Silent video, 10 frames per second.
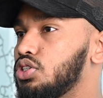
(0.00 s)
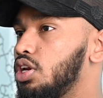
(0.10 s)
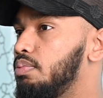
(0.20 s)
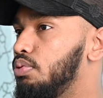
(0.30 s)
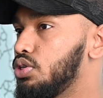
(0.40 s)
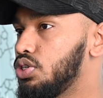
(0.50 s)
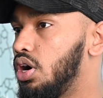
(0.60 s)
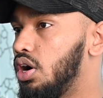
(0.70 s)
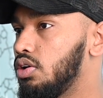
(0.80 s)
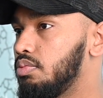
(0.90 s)
going to push
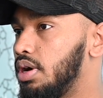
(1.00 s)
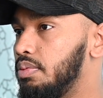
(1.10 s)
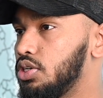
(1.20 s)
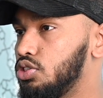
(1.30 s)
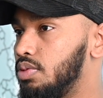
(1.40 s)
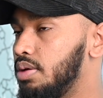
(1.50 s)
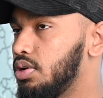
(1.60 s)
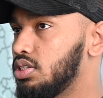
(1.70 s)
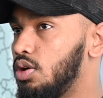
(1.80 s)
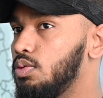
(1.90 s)
hard on my personal brand
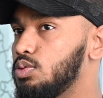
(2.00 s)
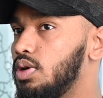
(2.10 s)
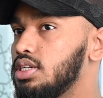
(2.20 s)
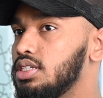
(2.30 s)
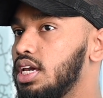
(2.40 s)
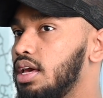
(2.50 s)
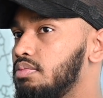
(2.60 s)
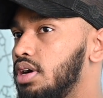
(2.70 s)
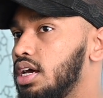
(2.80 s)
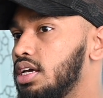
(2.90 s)
because I always wanted to get
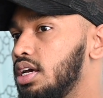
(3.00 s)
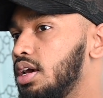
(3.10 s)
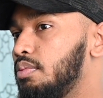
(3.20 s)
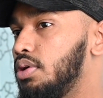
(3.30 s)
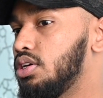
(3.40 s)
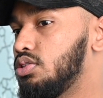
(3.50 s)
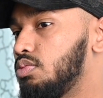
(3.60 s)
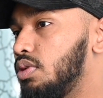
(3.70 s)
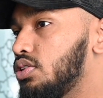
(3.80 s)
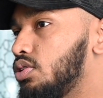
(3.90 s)
my
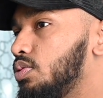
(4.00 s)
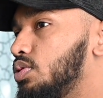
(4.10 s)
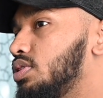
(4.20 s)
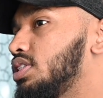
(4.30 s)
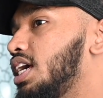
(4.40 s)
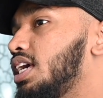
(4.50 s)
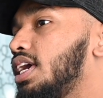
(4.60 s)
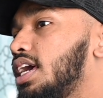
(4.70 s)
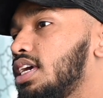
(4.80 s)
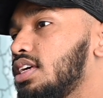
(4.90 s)
personal milestone, which was
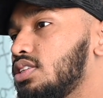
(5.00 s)
10k.